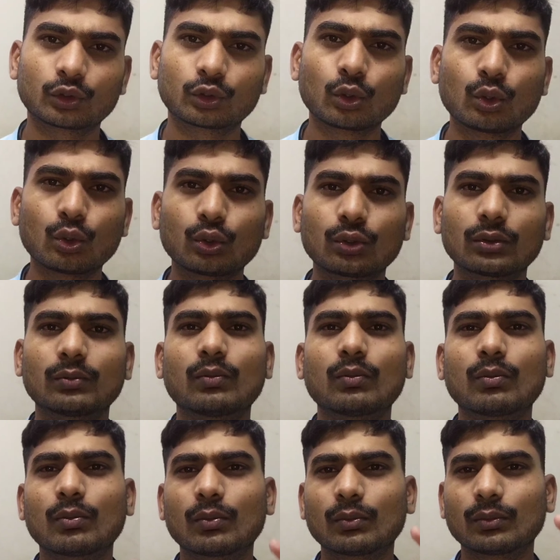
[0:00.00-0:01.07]
to
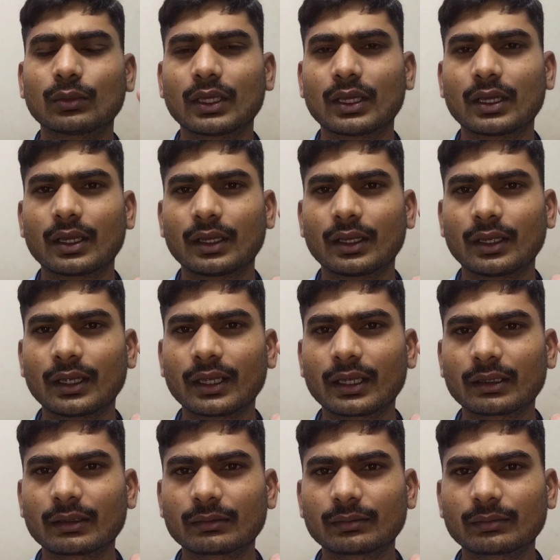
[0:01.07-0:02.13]

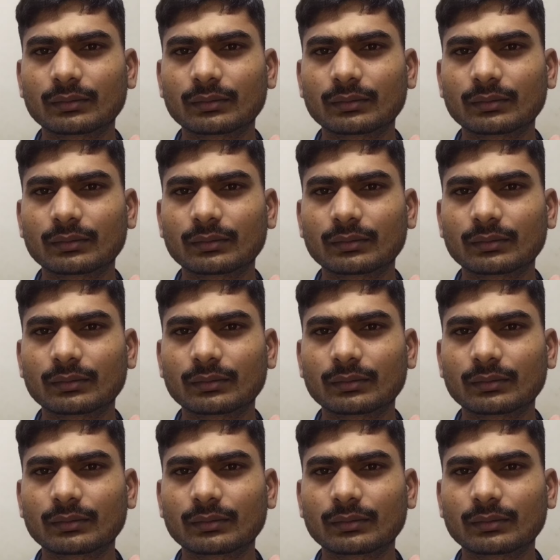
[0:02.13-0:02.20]
a